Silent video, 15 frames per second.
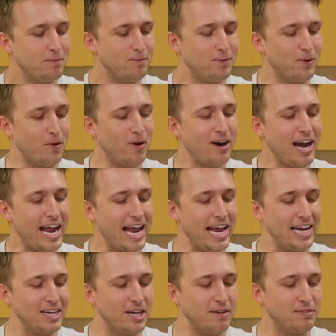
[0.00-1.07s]
Floor
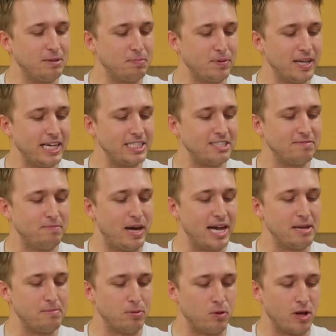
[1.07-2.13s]
8 of the place of my
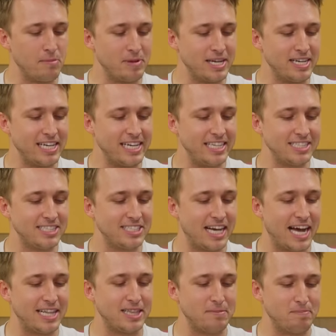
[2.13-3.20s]
employment,
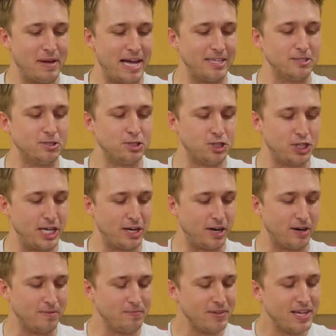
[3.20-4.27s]
inside the men's
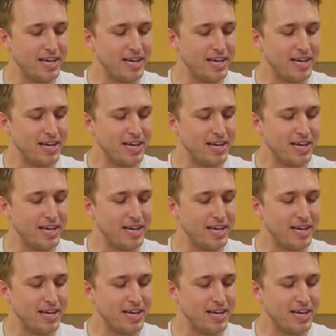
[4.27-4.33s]
shitter.